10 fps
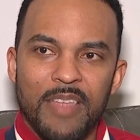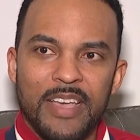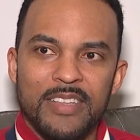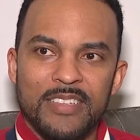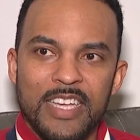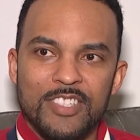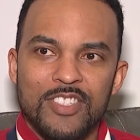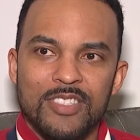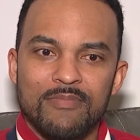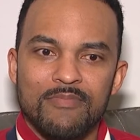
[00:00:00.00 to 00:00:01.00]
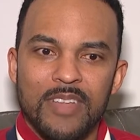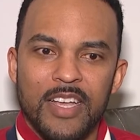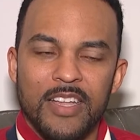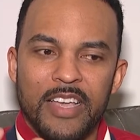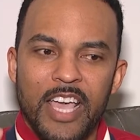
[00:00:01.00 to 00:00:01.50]
like gets
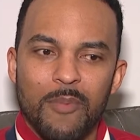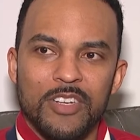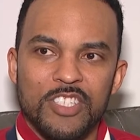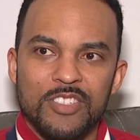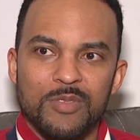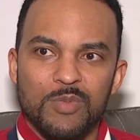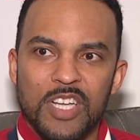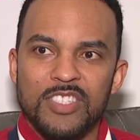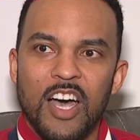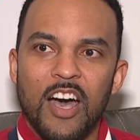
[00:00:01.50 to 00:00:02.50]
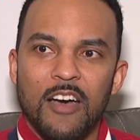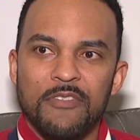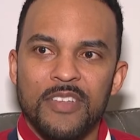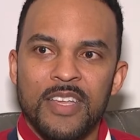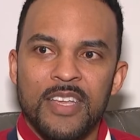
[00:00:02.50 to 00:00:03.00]
uh, the camera just shuts
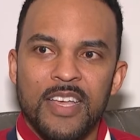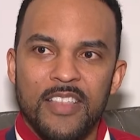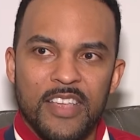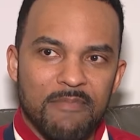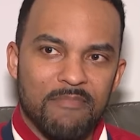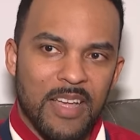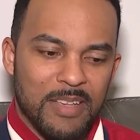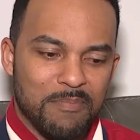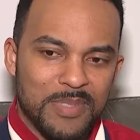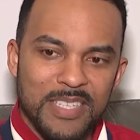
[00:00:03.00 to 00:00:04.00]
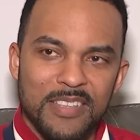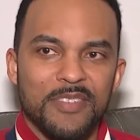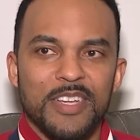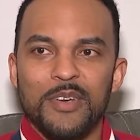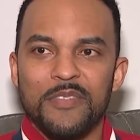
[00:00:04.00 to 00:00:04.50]
off and then i see
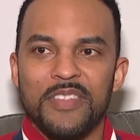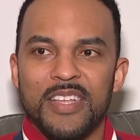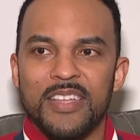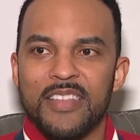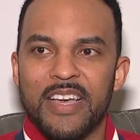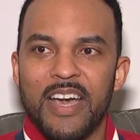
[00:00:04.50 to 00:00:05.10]
the video of the, the